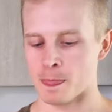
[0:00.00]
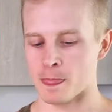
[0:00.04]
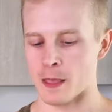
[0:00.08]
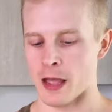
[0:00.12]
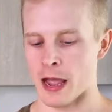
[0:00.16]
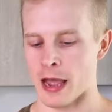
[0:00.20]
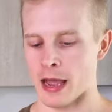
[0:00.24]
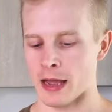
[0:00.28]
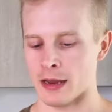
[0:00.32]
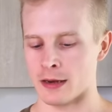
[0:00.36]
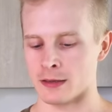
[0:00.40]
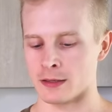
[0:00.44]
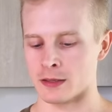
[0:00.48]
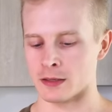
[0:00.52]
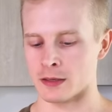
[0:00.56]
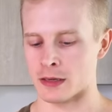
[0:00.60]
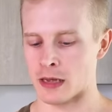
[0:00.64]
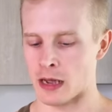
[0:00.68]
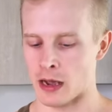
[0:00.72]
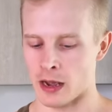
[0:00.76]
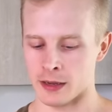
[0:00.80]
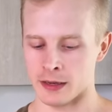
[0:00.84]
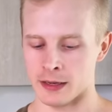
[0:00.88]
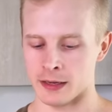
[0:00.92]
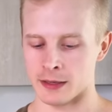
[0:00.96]
and
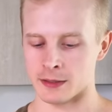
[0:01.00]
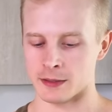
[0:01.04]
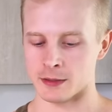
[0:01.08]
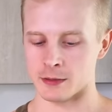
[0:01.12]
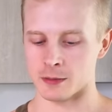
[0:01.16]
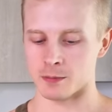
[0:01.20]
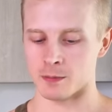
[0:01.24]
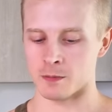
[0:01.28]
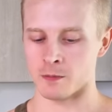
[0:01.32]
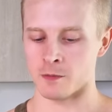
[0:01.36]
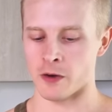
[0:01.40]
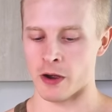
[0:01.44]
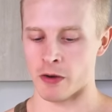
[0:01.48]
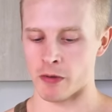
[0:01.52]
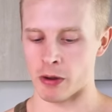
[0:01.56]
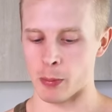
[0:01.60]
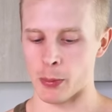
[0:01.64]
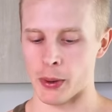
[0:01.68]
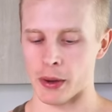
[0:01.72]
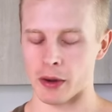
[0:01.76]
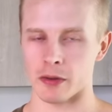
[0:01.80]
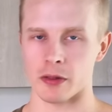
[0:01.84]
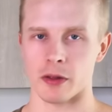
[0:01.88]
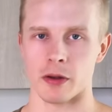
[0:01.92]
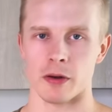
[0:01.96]
yeah, I eat very
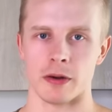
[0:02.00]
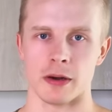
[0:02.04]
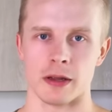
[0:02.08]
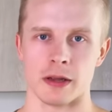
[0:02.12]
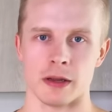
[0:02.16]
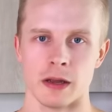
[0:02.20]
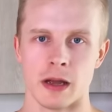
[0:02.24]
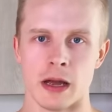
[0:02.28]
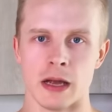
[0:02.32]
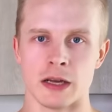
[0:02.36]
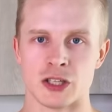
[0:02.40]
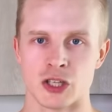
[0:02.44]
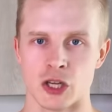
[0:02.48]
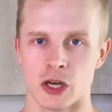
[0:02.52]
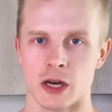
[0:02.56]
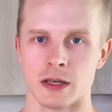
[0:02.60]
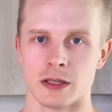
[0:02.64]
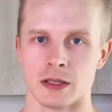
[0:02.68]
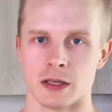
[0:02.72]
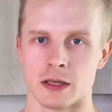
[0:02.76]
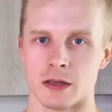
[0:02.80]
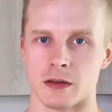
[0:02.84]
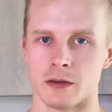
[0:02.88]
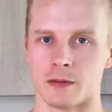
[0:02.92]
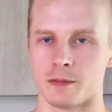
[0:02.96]
regularly uh,
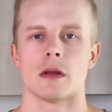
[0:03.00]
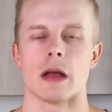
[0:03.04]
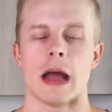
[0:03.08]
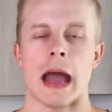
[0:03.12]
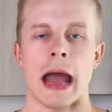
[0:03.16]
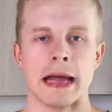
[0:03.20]
gelatin.